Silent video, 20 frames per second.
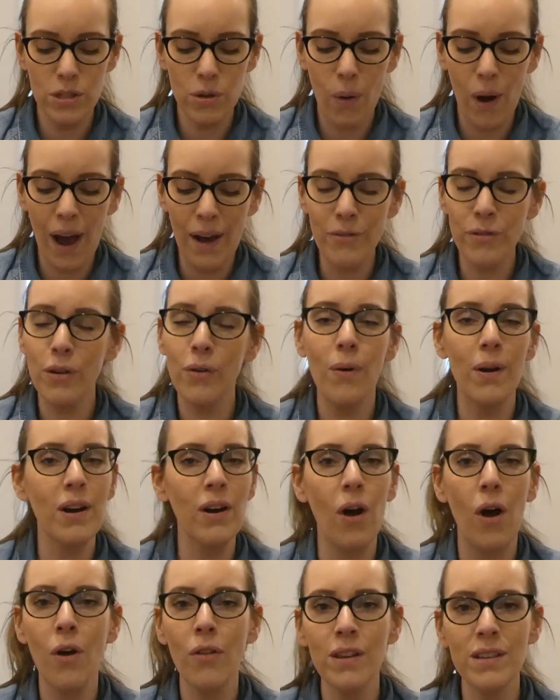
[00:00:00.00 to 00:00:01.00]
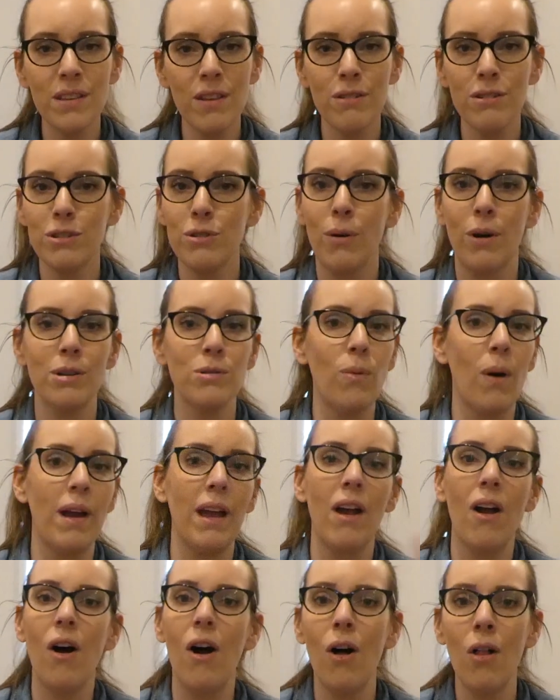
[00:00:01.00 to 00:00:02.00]
So after going to all these other stores,
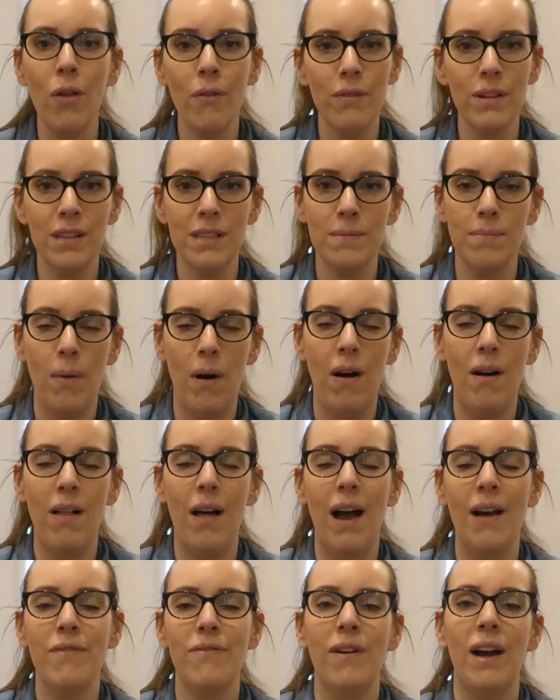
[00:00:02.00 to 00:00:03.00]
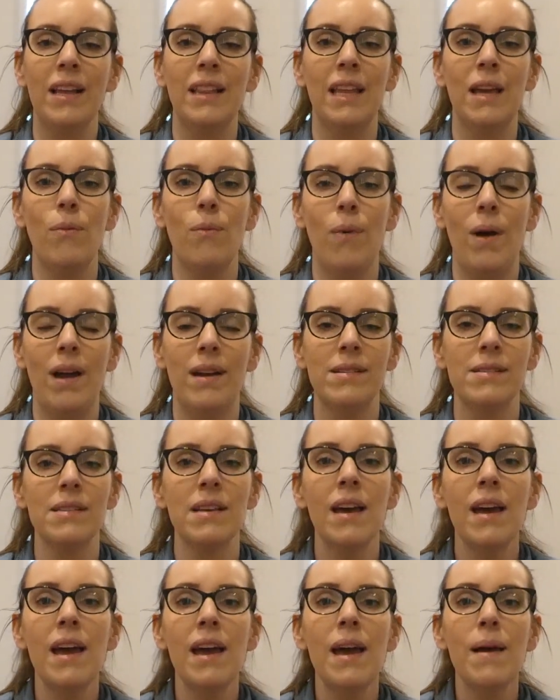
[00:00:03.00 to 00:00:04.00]
walking all over this mall, I finally went
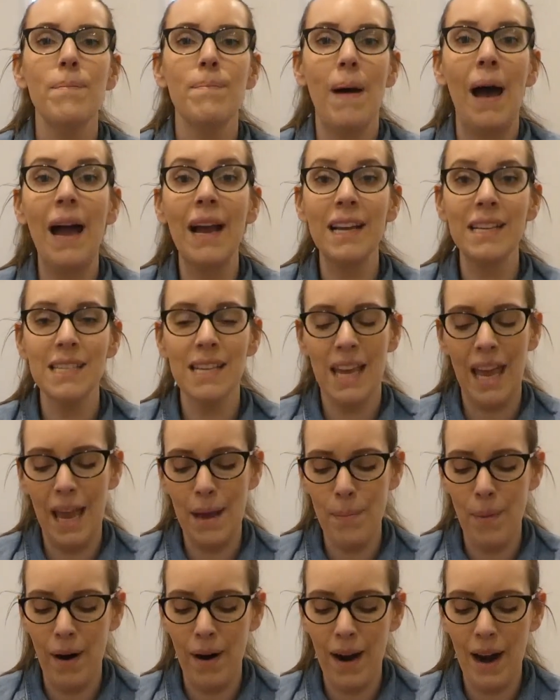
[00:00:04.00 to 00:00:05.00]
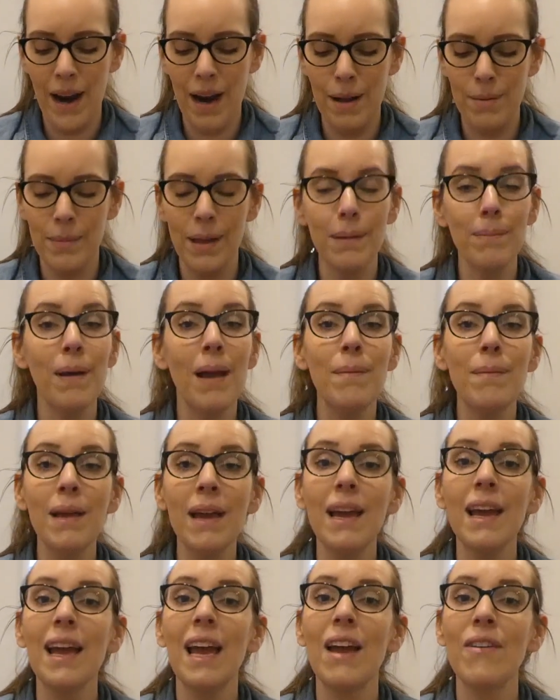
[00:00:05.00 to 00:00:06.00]
back into Kmart, and I'm like,
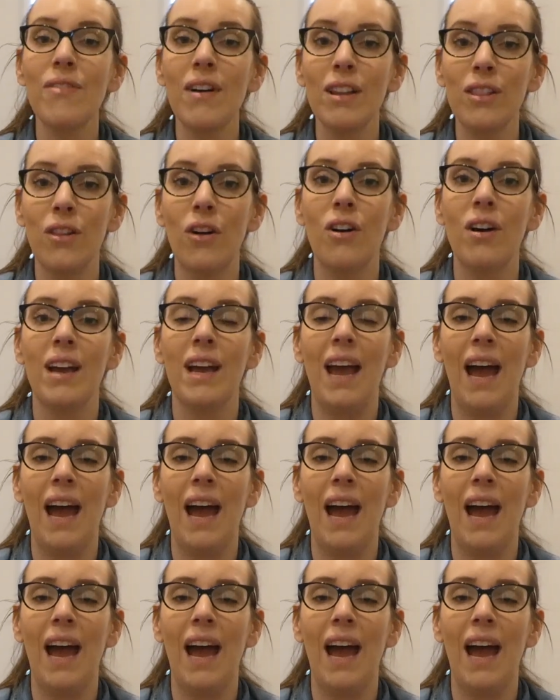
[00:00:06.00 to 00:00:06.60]
maybe if I look